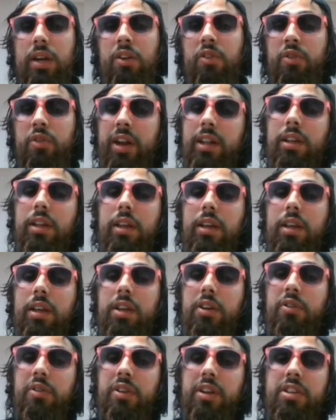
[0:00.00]
greatly
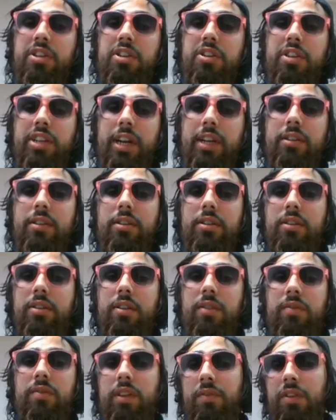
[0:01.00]
increase your chances
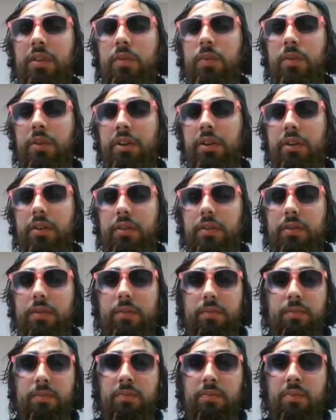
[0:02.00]
of living when you're
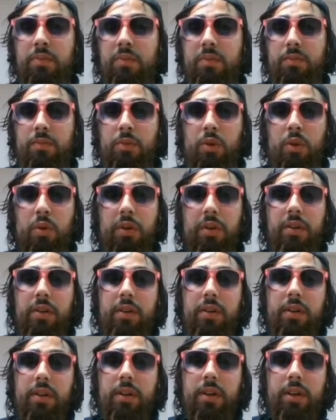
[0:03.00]
born
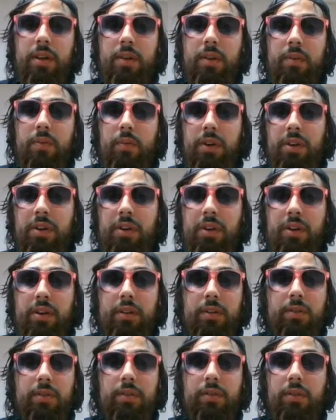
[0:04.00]
and when you're
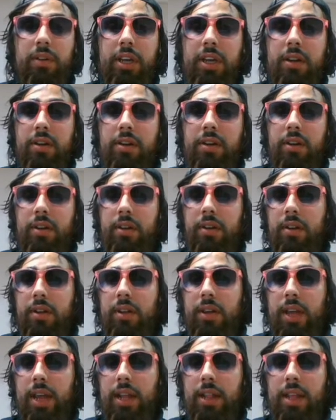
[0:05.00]
a little kid,
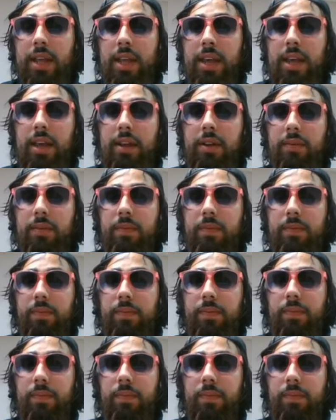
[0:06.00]
and then